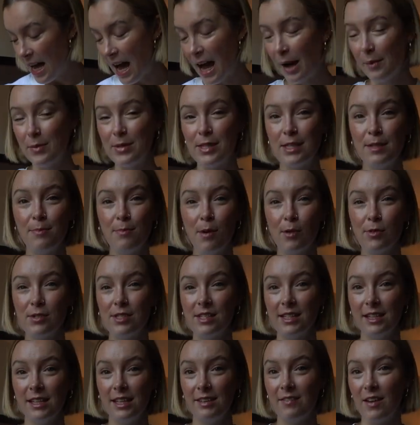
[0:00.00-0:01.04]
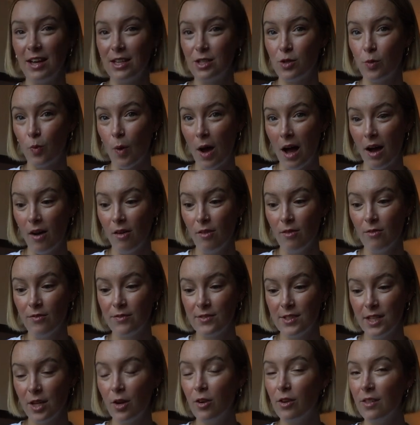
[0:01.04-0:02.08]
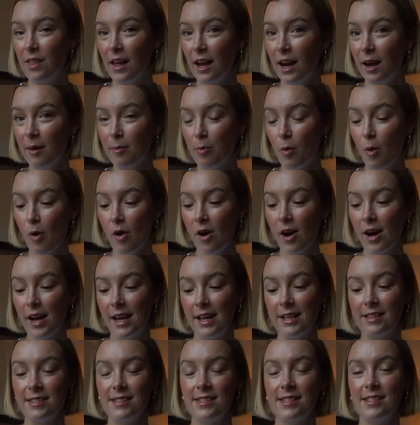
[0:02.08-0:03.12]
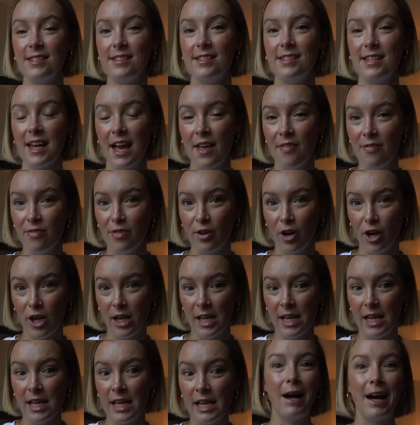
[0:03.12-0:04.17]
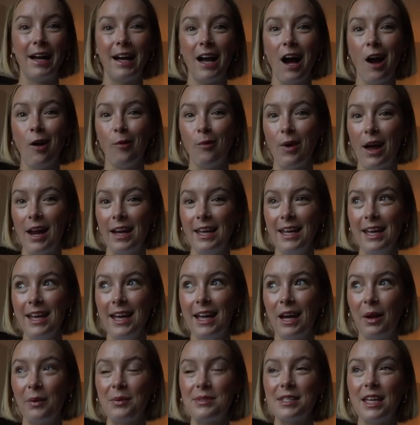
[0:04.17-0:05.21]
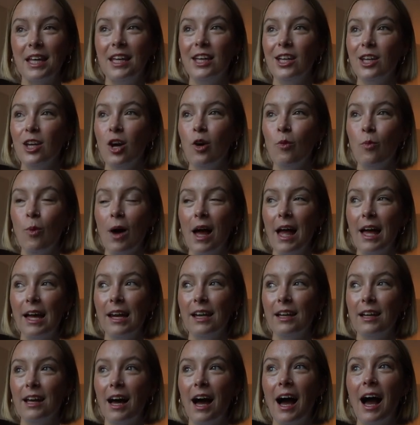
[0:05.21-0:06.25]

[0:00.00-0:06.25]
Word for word: I was supposed to leave at 12 to go to the airport. It's 10:30. I got ready and I was like, "You know what?